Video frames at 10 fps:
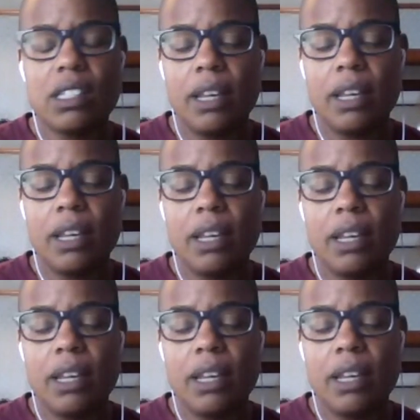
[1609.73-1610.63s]
and
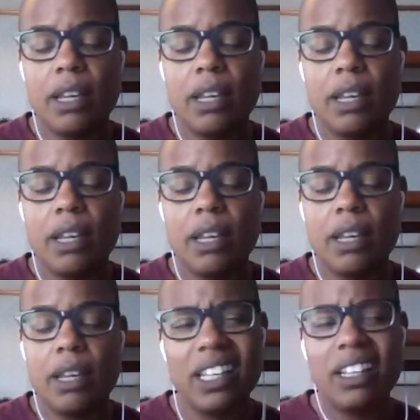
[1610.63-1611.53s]
Nair talk about,
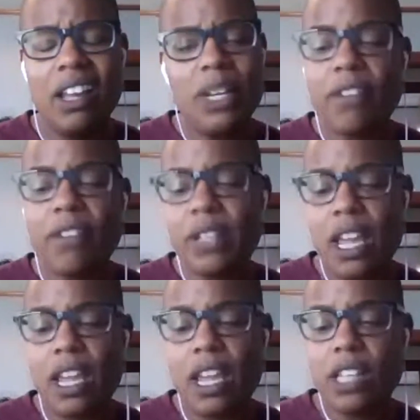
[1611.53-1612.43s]
right? Like, we need
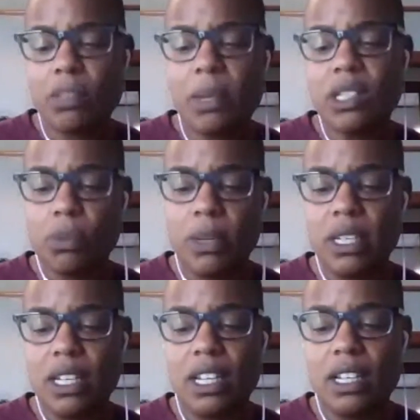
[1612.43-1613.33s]
the everyday as
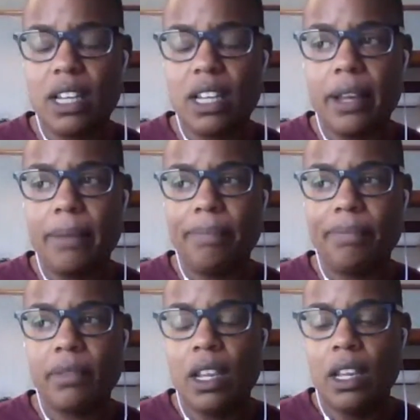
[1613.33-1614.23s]
much as we need
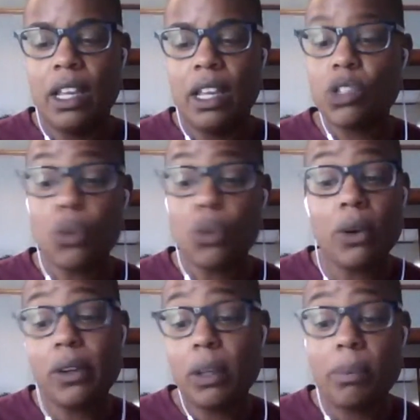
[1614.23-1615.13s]

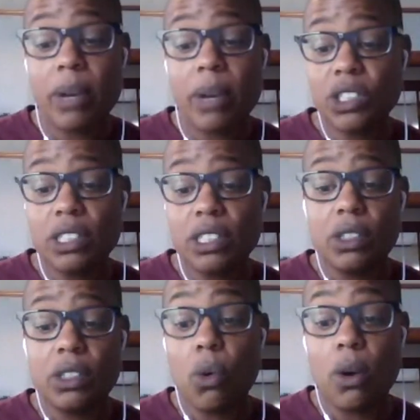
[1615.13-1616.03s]
historical
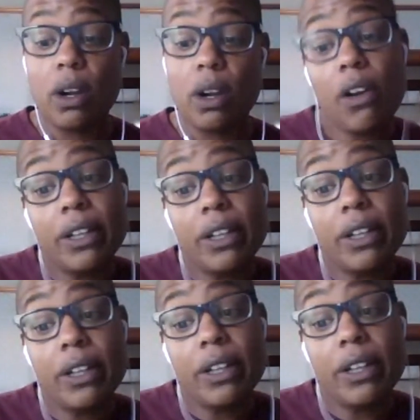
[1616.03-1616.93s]
oppression or current day
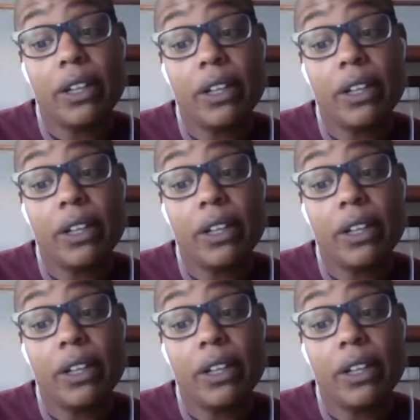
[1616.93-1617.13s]
oppression.